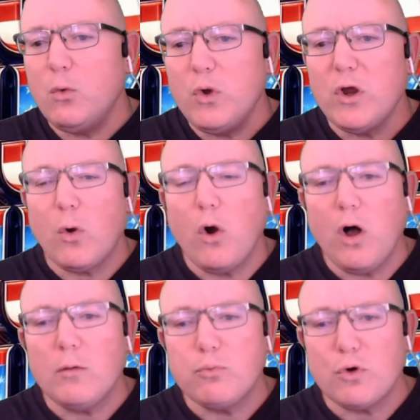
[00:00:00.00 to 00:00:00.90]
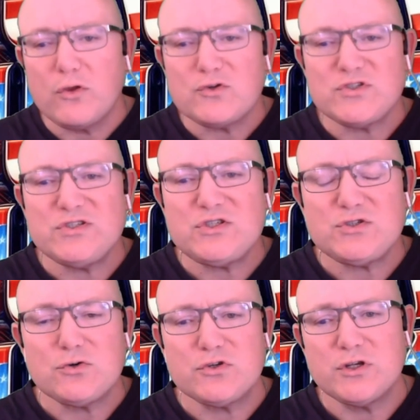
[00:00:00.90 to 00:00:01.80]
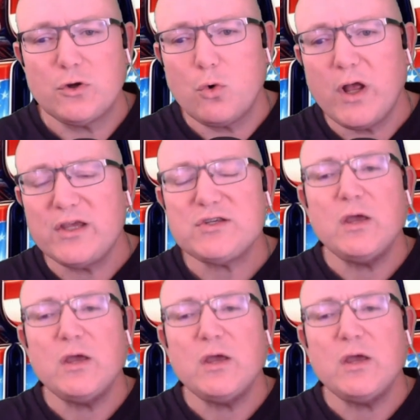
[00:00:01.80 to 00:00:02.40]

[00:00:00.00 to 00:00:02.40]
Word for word: We are all brothers and sisters in Christ,